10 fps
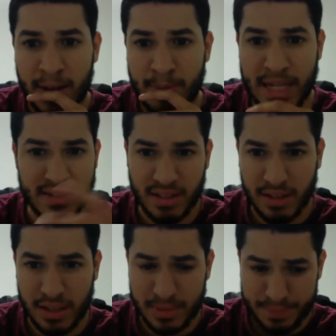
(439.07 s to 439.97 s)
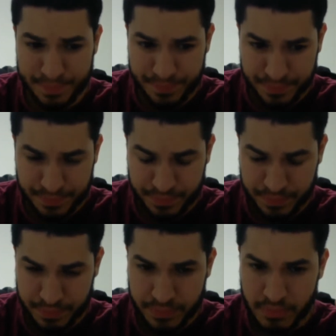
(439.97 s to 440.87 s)
basically
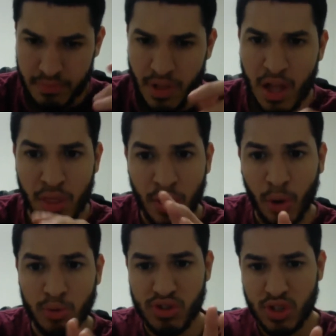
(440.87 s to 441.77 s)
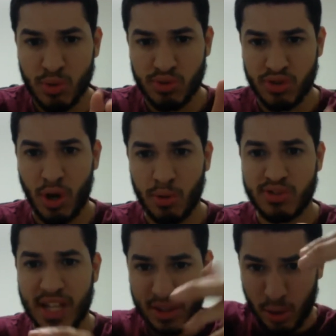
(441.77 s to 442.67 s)
those new
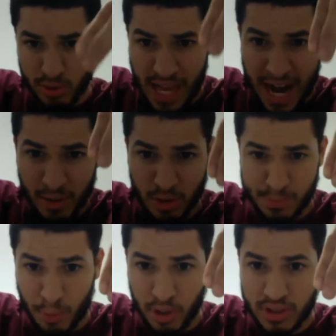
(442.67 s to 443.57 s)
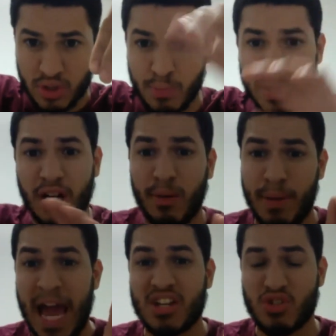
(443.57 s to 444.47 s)
zones that those arrows point to become
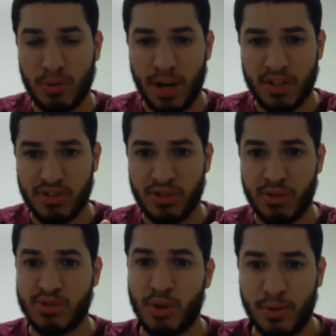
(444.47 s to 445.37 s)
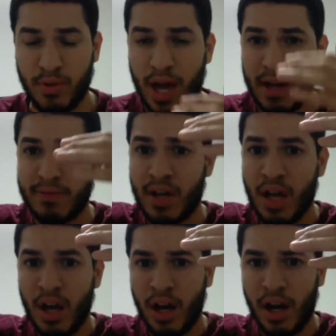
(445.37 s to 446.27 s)
extra monster zones. So you have
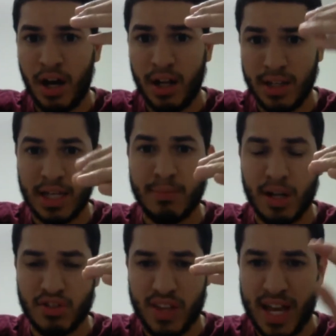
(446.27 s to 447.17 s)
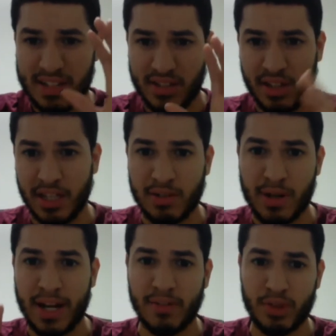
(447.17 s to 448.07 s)
a Link monster that has a Link
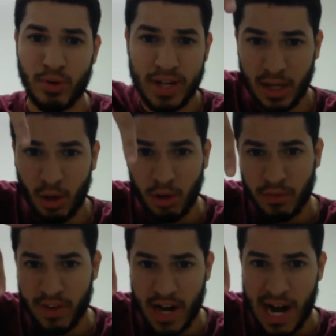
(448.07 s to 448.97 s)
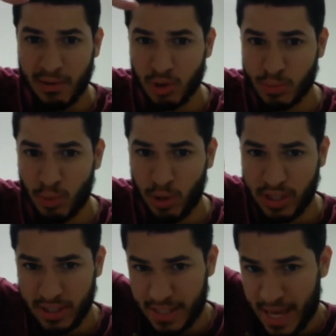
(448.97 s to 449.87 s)
rating of 3 and all of their arrows
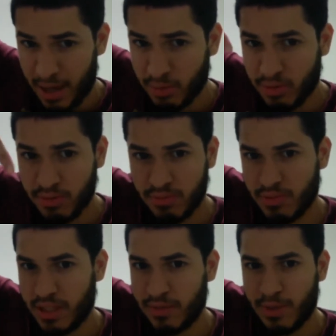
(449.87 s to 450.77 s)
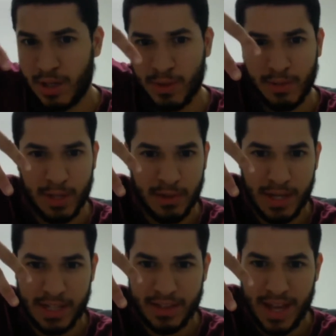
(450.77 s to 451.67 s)
point down.
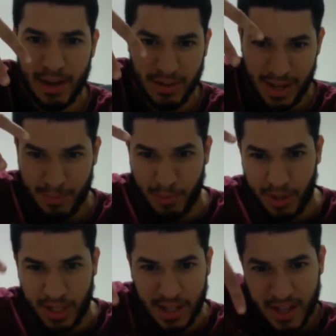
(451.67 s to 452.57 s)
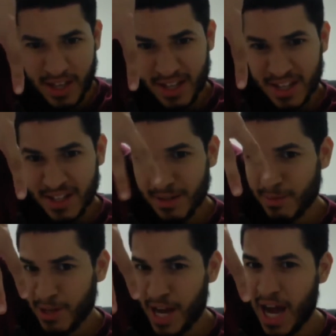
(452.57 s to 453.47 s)
Wait, down. Yeah, point.
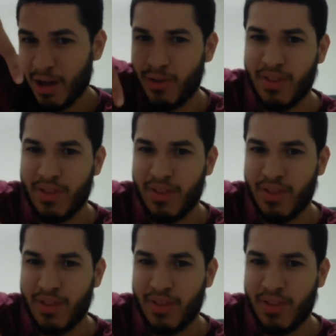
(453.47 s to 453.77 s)
Ow,